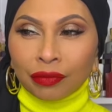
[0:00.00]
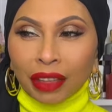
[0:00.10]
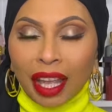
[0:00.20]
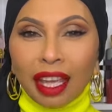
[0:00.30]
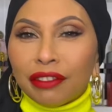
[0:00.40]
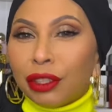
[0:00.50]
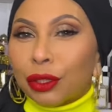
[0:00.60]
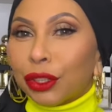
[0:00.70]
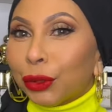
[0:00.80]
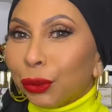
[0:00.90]
heavy on
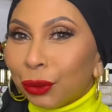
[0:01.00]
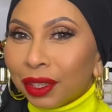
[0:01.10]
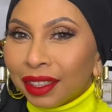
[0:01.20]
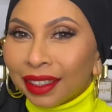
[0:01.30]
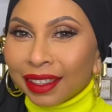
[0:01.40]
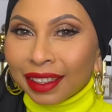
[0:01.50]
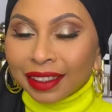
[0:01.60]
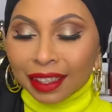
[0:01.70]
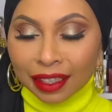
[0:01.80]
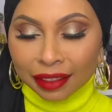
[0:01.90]
the oud.
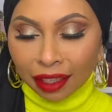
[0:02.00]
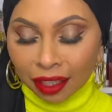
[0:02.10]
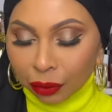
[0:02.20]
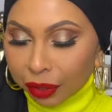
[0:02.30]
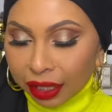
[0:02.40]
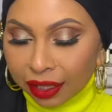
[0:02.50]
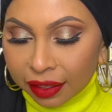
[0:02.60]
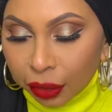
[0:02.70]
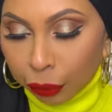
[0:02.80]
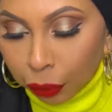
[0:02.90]
I don't think there's
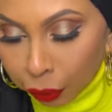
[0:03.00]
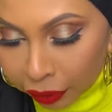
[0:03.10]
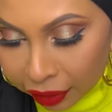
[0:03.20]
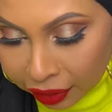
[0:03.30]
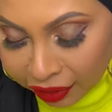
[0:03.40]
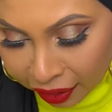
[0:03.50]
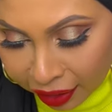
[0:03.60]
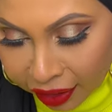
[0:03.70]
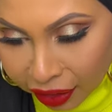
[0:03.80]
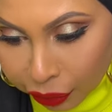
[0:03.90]
any rose in this. Yeah, I
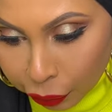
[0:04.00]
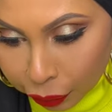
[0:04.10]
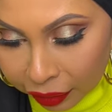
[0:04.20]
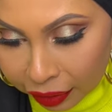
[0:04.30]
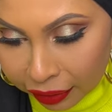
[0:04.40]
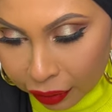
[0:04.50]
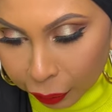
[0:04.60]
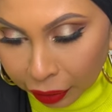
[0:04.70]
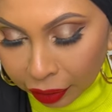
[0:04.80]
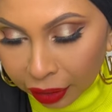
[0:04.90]
think there's rose in this as
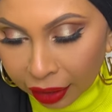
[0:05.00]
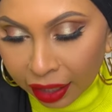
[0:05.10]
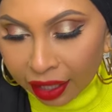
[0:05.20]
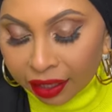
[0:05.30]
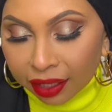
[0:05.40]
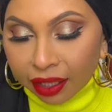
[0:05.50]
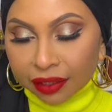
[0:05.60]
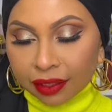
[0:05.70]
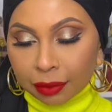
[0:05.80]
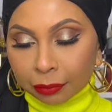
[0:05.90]
well. There's
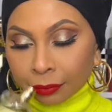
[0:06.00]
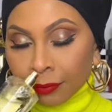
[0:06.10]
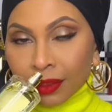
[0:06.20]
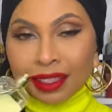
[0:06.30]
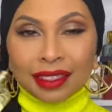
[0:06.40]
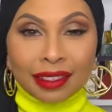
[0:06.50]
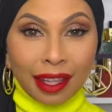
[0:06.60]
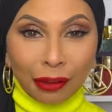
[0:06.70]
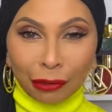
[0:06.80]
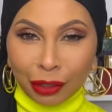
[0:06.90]
some
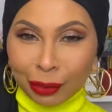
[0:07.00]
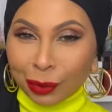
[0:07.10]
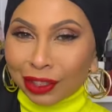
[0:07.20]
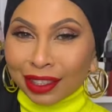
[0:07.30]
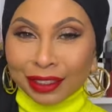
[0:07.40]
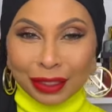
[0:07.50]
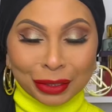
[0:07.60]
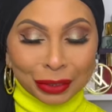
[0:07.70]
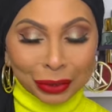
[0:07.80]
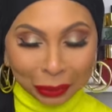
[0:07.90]
saffron, which is
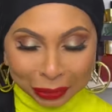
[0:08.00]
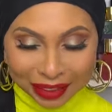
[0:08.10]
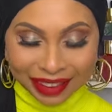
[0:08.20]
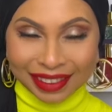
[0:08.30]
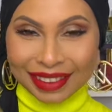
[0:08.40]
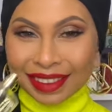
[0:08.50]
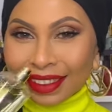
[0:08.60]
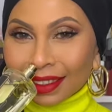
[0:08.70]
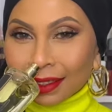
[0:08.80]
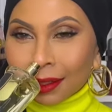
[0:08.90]
so sexy in
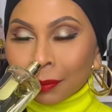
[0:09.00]
this,